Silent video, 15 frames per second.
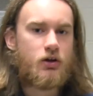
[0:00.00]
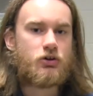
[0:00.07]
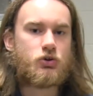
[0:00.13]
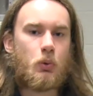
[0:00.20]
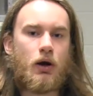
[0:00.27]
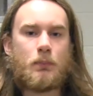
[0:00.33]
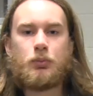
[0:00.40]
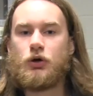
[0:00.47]

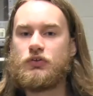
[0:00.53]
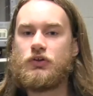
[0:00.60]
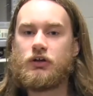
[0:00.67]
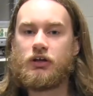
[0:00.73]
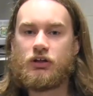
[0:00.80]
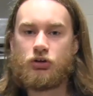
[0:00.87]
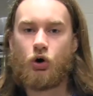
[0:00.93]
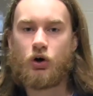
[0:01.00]
So I put the
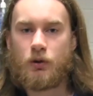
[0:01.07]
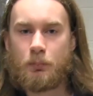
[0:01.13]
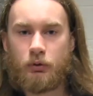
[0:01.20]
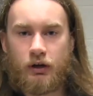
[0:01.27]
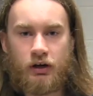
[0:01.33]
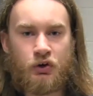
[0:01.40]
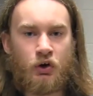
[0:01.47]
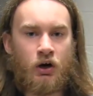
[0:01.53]
guitar
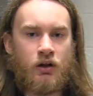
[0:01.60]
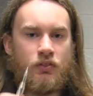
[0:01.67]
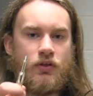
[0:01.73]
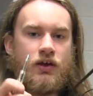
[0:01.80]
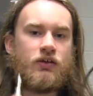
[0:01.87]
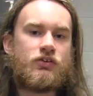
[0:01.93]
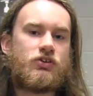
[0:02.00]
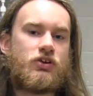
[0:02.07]
player on
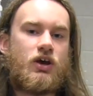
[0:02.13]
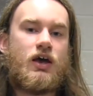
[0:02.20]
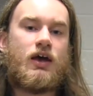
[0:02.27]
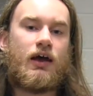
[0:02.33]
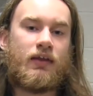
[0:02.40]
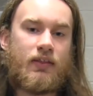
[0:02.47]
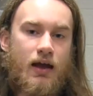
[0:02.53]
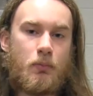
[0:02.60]
this,
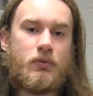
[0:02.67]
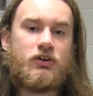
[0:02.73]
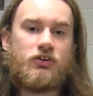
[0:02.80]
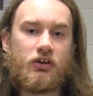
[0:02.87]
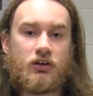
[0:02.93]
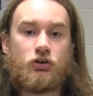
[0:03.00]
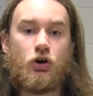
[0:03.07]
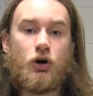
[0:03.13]
And that means
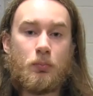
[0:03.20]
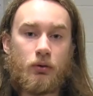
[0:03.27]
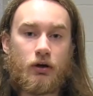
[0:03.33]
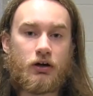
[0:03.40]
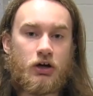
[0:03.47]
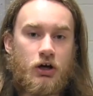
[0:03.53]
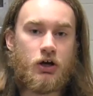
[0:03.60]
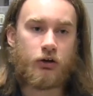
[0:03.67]
the guitar
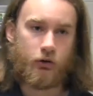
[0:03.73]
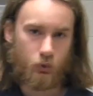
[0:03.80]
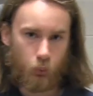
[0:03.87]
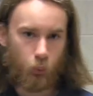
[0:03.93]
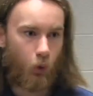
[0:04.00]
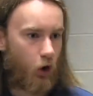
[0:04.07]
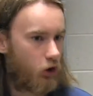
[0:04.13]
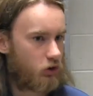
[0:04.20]
player
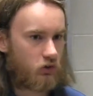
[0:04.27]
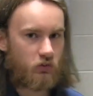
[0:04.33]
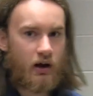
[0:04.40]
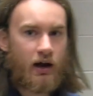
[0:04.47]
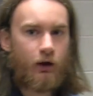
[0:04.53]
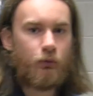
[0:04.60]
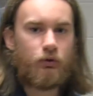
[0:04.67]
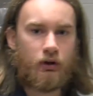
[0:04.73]
could walk
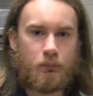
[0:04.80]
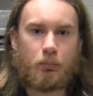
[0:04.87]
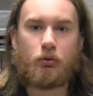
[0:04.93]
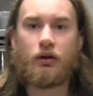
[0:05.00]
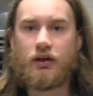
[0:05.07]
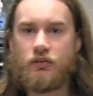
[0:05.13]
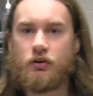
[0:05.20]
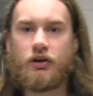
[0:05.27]
around and
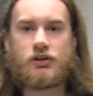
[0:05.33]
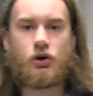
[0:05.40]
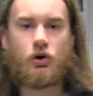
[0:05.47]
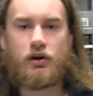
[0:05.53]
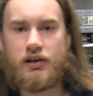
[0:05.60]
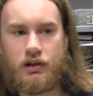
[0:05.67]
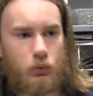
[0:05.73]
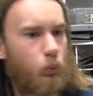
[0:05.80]
play the
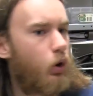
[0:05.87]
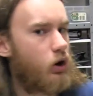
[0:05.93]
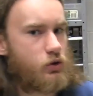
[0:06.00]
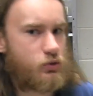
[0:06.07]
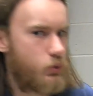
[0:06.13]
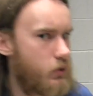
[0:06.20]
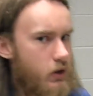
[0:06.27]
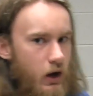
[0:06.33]
guitar. He could
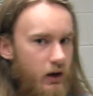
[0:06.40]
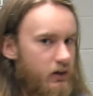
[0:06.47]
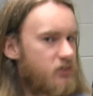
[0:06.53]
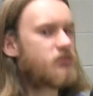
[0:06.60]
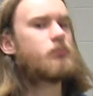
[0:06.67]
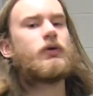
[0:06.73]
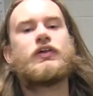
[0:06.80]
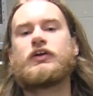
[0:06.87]
walk through the
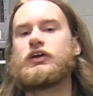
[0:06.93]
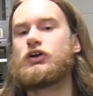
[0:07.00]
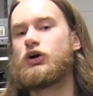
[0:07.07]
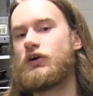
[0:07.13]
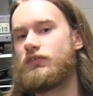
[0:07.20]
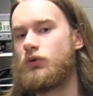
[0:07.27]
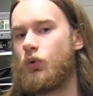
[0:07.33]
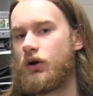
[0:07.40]
audience and play the
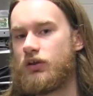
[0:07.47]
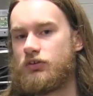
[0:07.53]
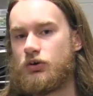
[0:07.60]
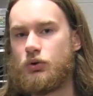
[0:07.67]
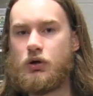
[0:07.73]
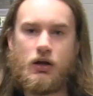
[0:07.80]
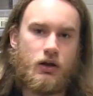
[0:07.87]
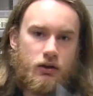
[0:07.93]
guitar if he wanted
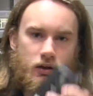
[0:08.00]
to.